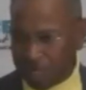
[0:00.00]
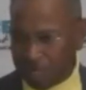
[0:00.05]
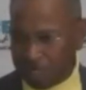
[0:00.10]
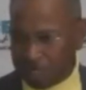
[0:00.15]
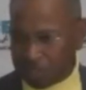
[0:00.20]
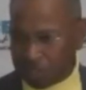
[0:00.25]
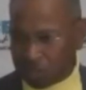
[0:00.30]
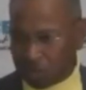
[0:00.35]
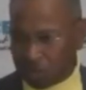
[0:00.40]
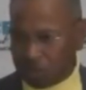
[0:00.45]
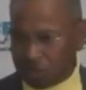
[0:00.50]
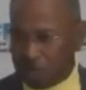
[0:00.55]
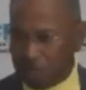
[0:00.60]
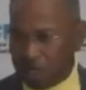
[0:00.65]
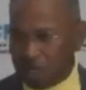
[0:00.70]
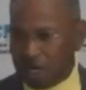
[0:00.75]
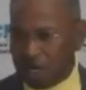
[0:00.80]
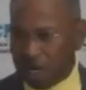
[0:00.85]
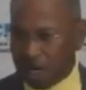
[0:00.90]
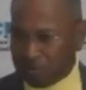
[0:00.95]
So
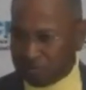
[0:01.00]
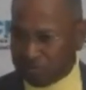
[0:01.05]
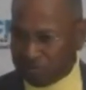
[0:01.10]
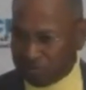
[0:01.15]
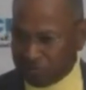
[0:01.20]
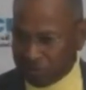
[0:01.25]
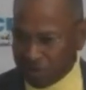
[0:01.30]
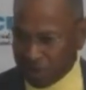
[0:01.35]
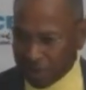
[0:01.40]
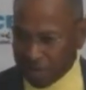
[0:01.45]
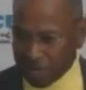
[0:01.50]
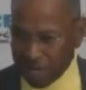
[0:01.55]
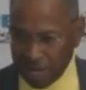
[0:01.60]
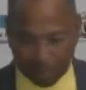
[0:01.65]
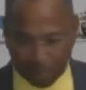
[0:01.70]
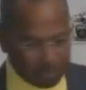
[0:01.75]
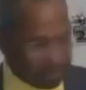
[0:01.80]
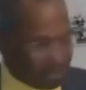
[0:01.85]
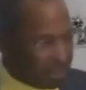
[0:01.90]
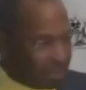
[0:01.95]
I'm very
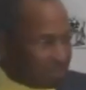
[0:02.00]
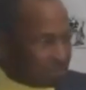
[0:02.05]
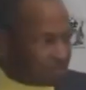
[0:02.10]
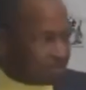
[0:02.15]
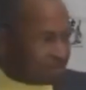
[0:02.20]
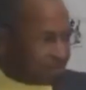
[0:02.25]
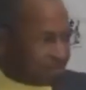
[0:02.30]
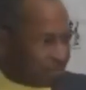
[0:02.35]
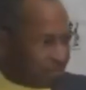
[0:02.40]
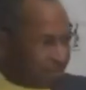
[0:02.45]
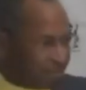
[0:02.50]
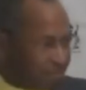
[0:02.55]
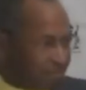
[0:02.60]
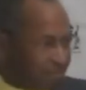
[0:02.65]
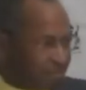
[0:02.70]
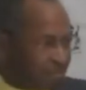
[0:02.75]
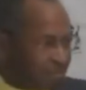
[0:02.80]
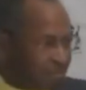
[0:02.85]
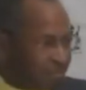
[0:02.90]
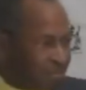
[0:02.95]
happy
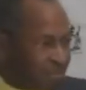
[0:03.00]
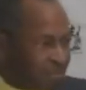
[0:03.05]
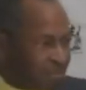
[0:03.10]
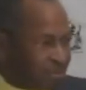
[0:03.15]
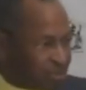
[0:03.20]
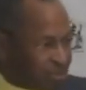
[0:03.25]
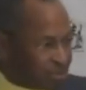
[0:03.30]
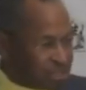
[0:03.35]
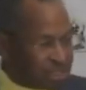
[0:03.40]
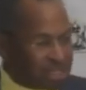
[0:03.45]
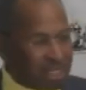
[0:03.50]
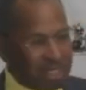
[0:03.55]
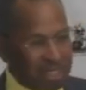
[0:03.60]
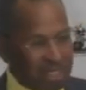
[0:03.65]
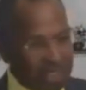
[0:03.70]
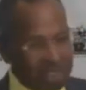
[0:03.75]
to see